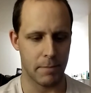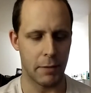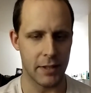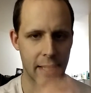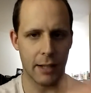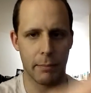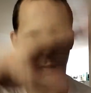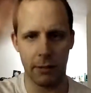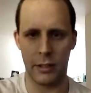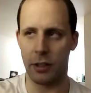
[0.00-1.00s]
if you take a
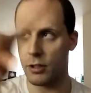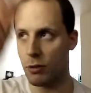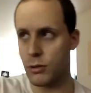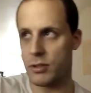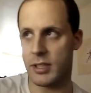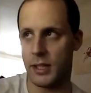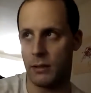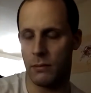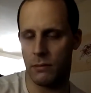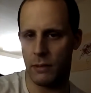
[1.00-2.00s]
bodhran and you use it
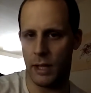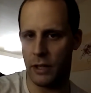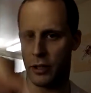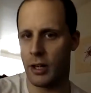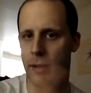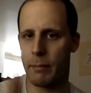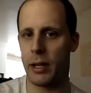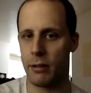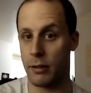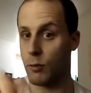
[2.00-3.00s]
in a
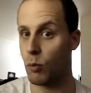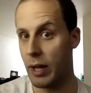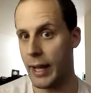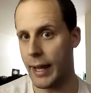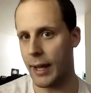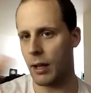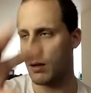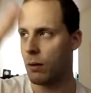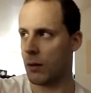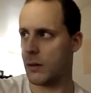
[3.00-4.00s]
non-bodhran way,
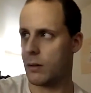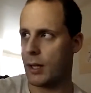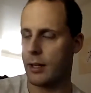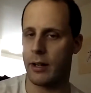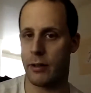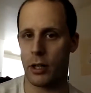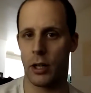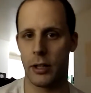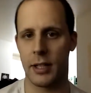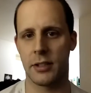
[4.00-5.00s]
in another
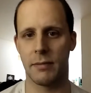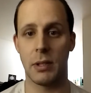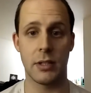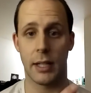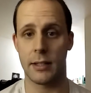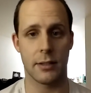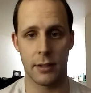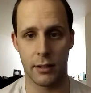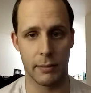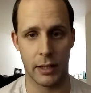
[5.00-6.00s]
context of music, is it
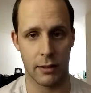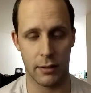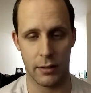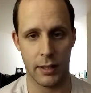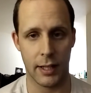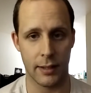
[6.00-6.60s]
still a bodhran?